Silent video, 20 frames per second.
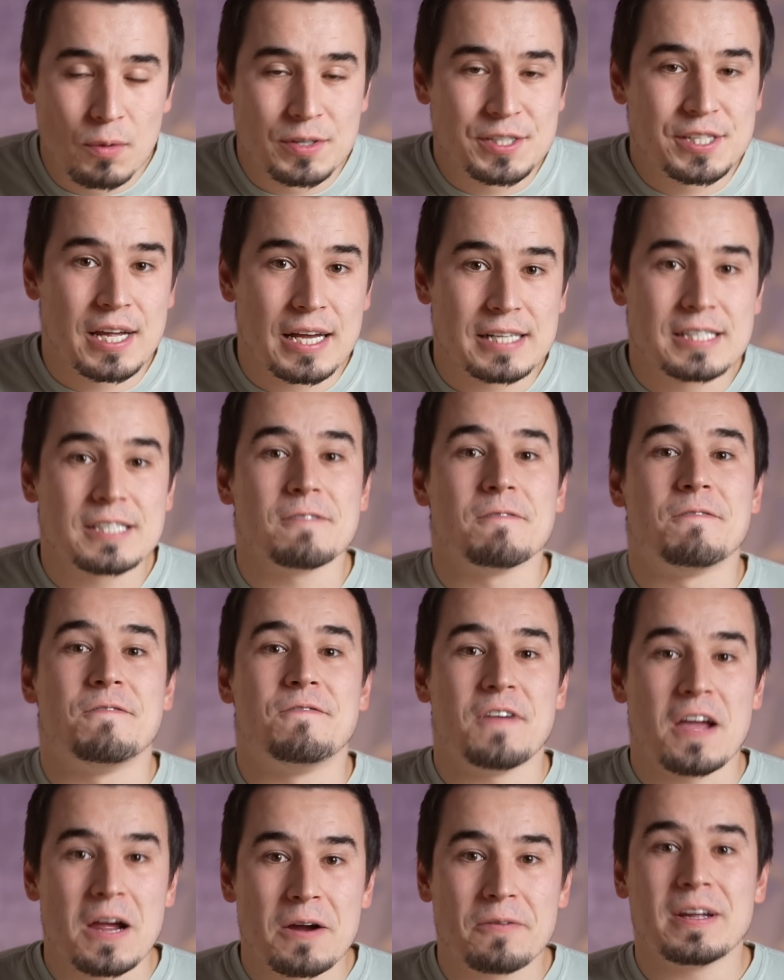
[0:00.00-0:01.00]
which gets
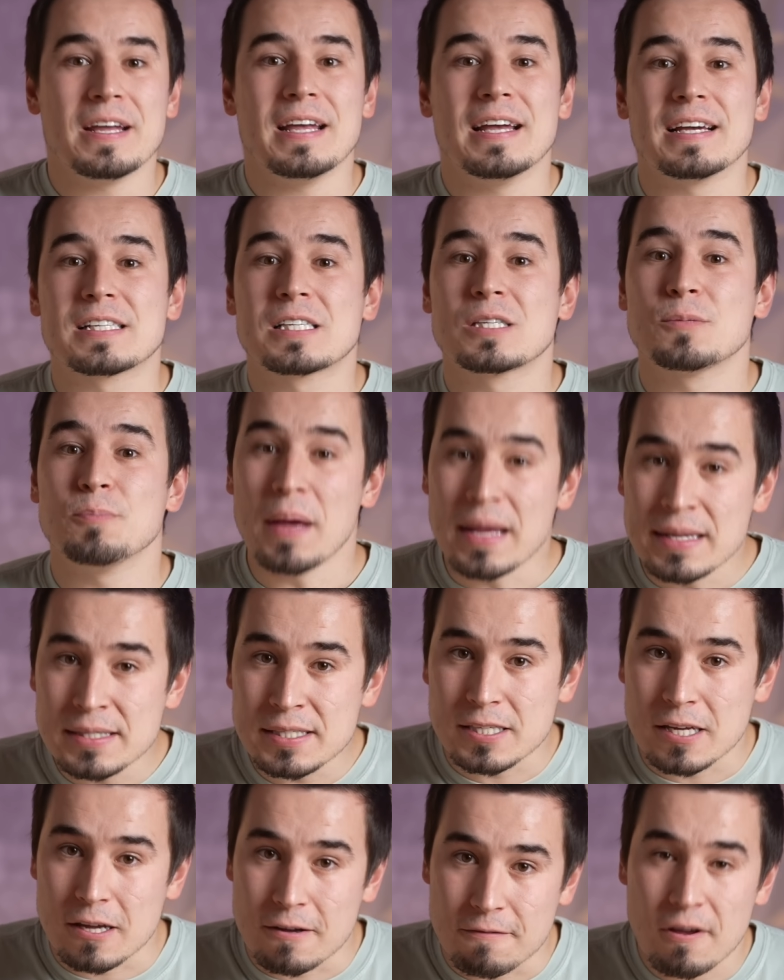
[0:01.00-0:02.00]
very
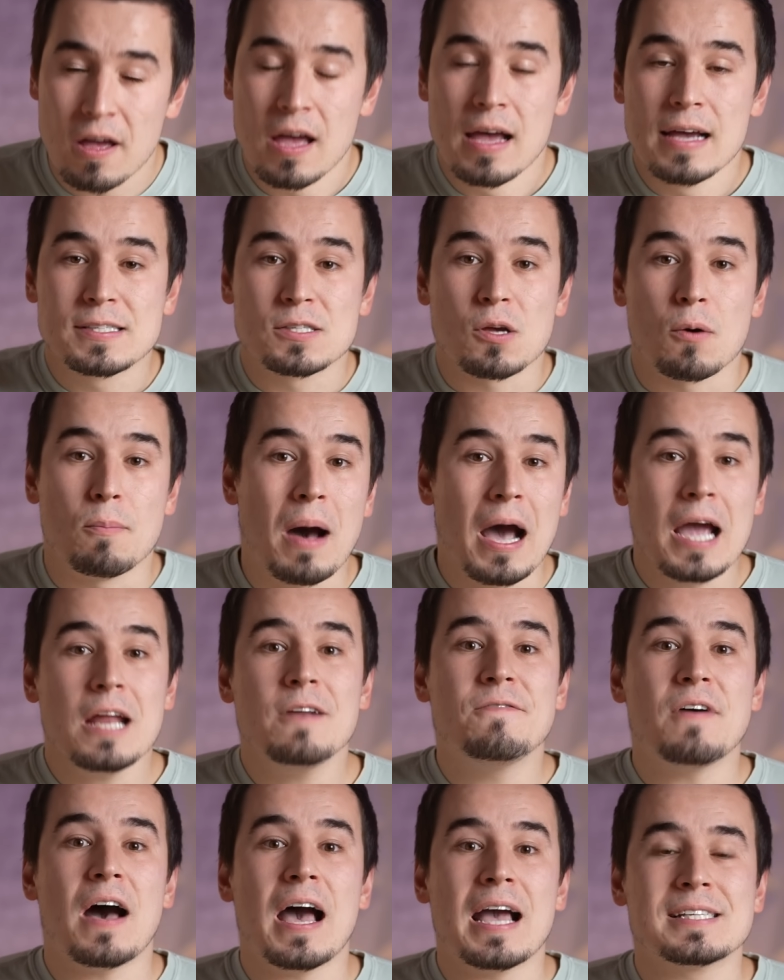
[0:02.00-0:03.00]
expensive. So my
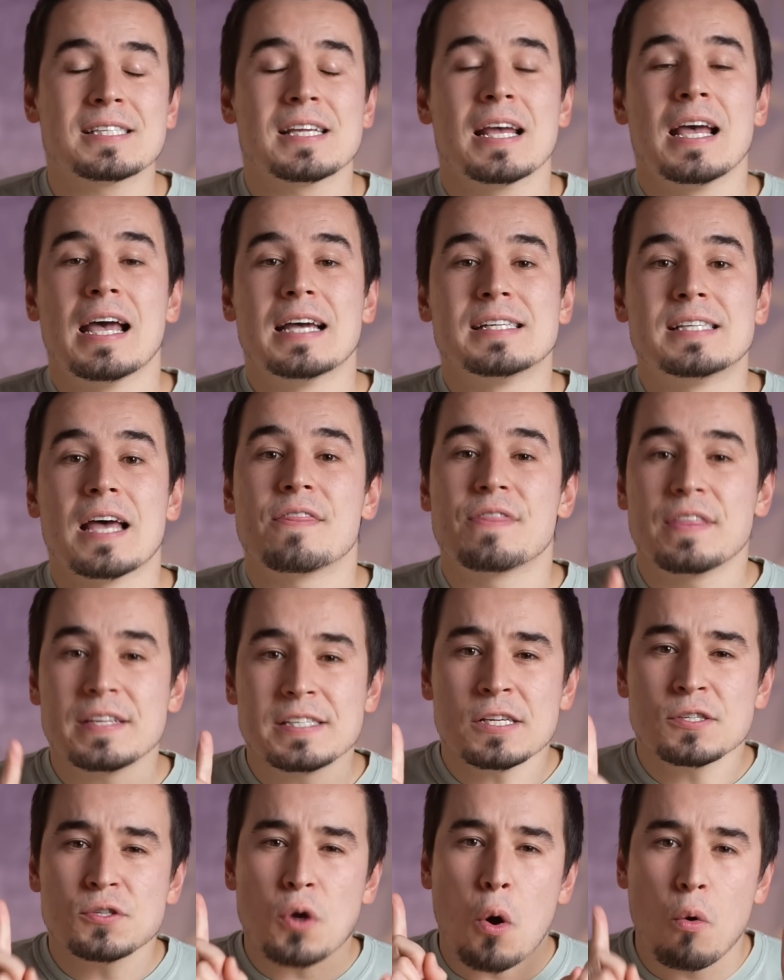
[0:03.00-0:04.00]
advice is that this
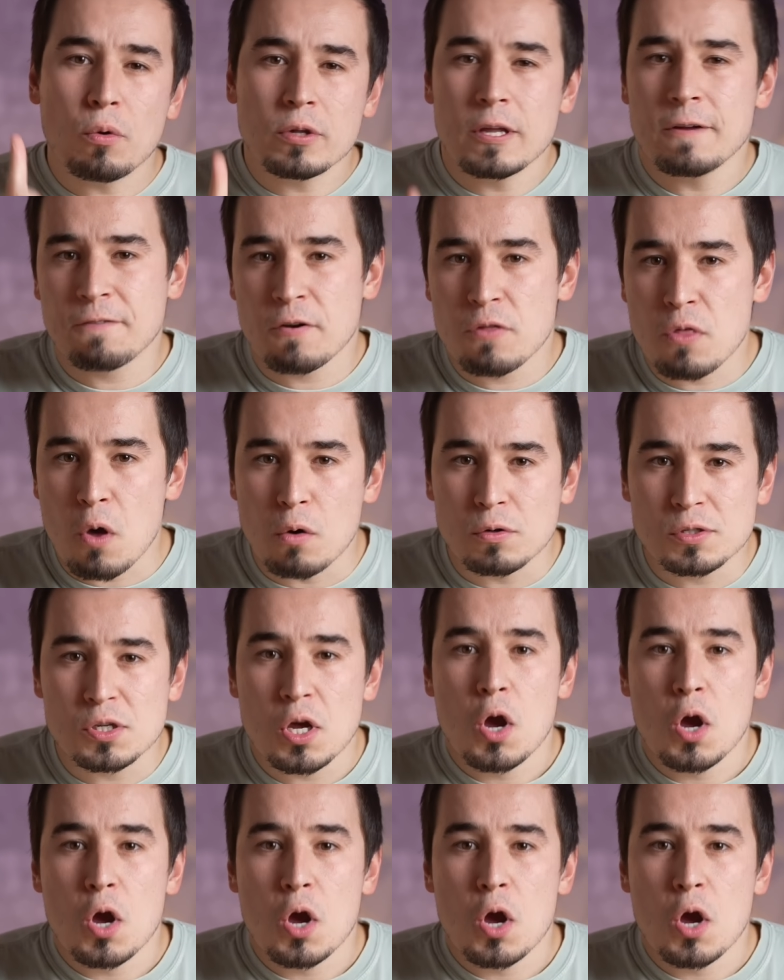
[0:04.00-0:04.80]
is only for those